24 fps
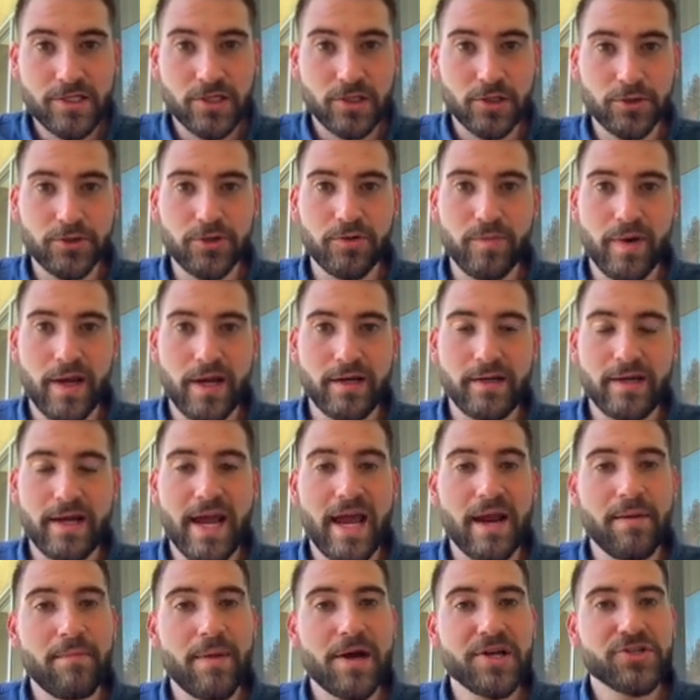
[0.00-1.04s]
glutamate
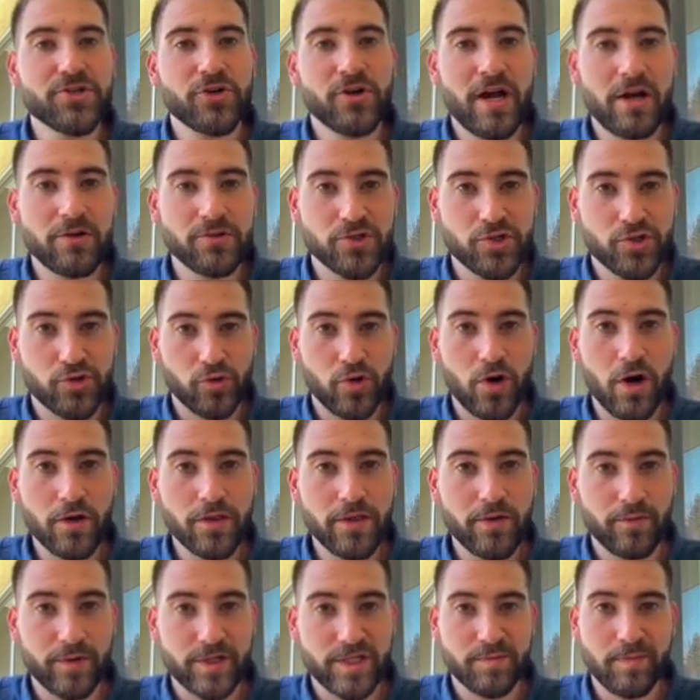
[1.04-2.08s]
and measure how strong
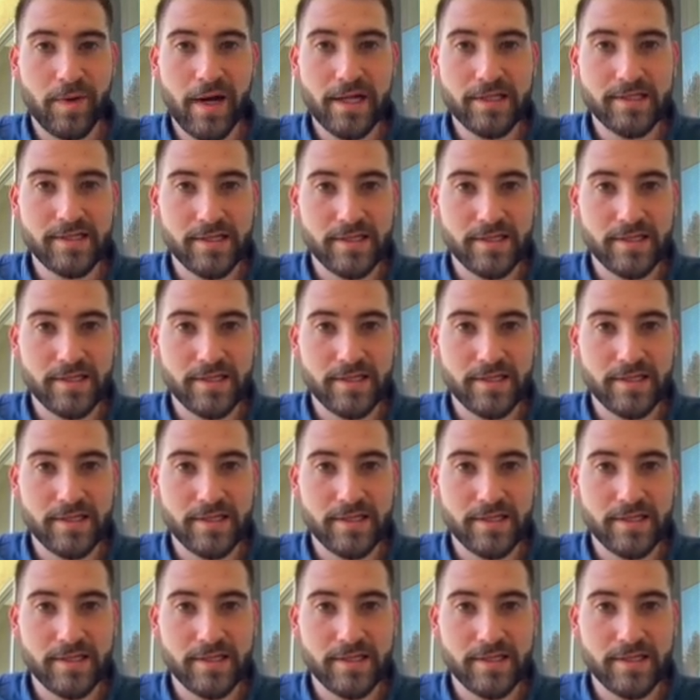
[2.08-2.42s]
the response